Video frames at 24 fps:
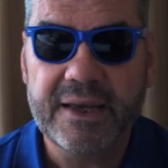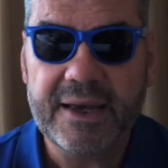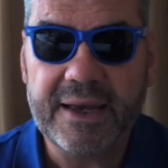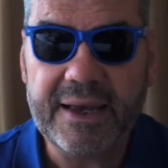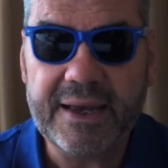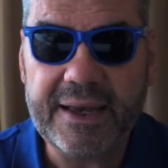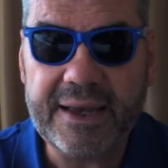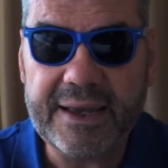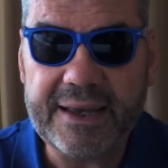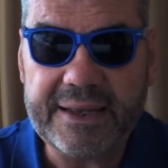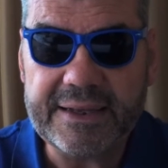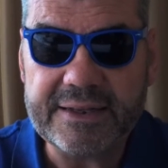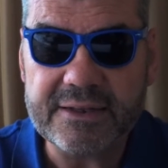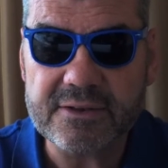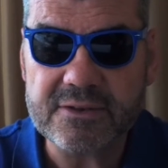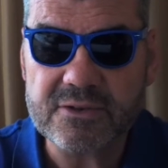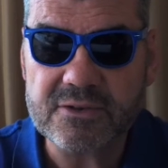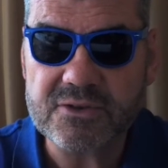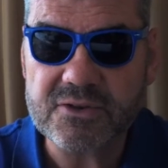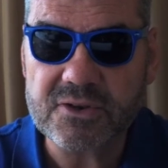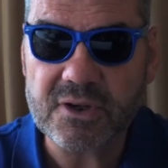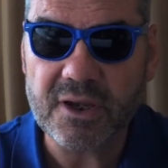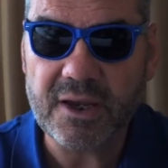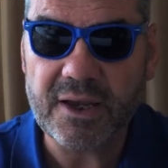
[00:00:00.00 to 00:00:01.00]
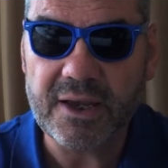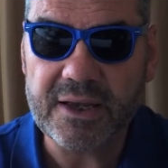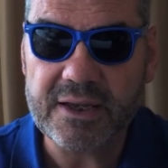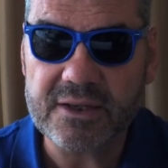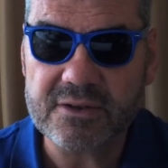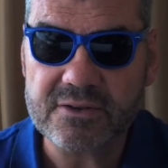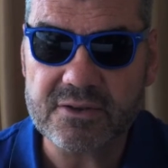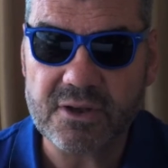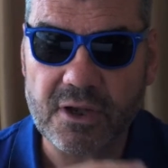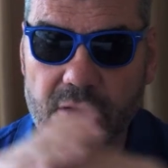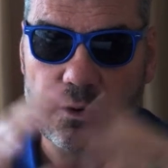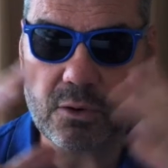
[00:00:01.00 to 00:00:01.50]
and
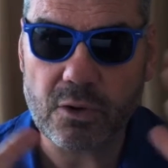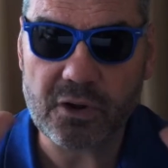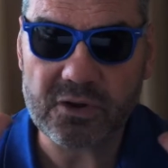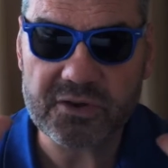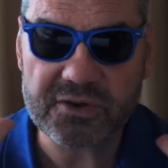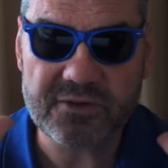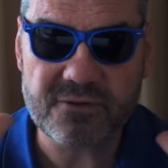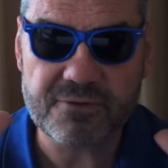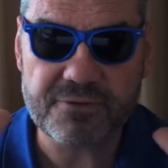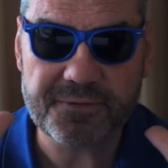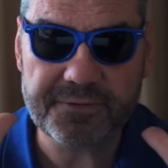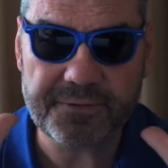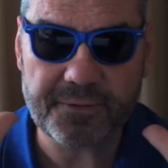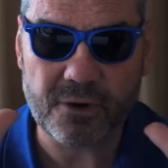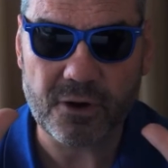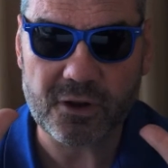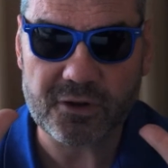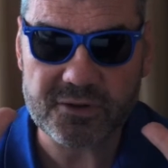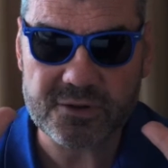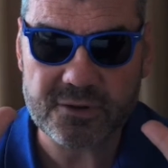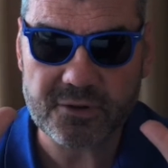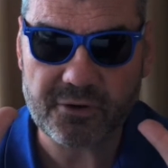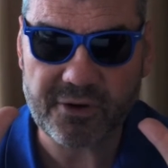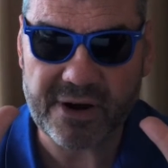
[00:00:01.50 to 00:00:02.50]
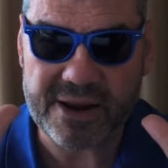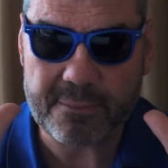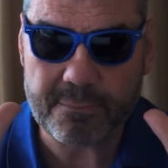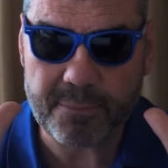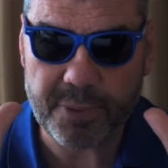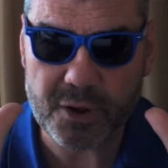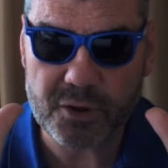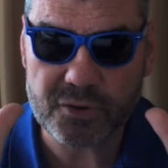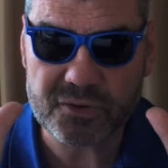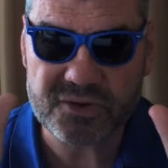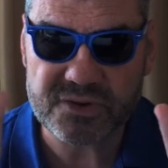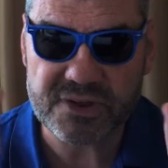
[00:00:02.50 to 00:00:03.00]
so lots of great
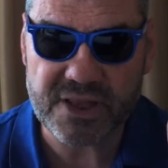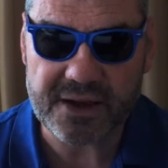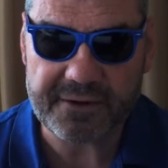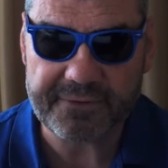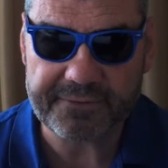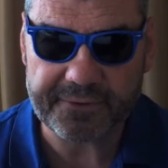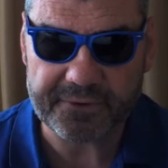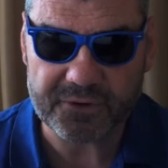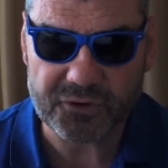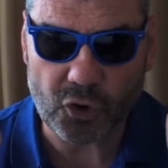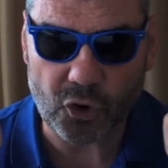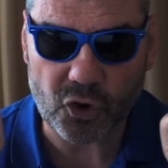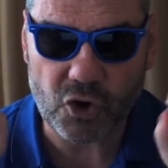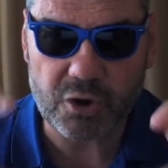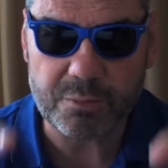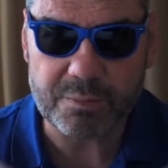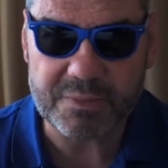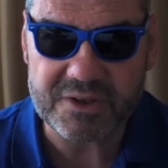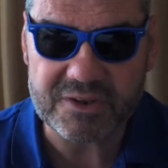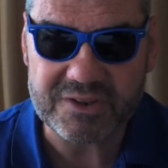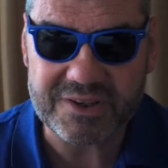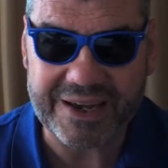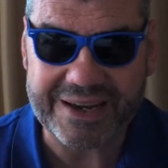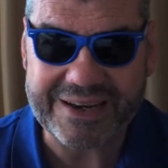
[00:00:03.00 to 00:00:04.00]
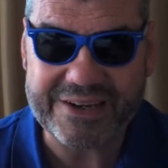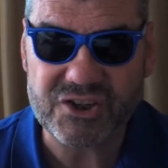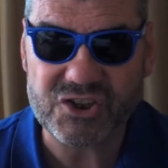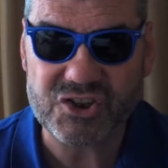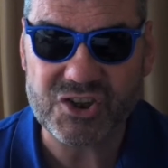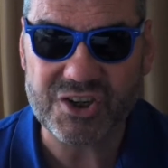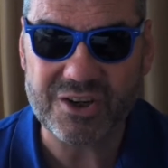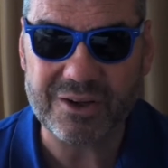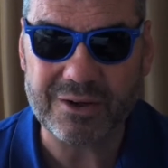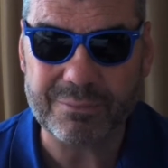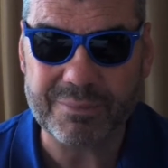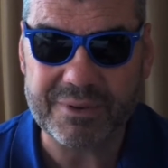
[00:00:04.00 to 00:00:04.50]
blue stuff,
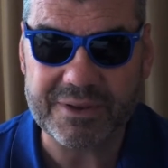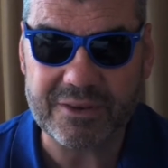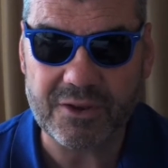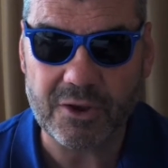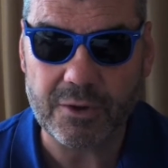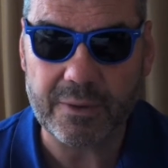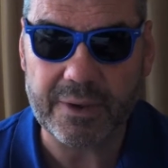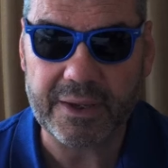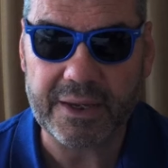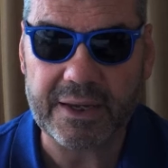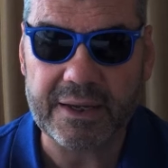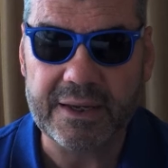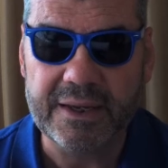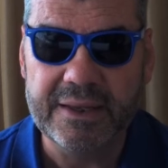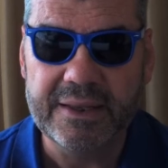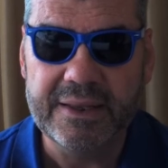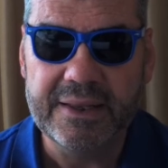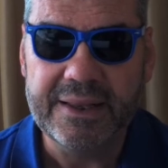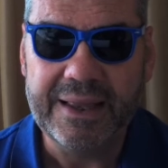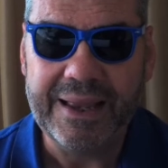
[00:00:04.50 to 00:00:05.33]
documentation I'll be doing,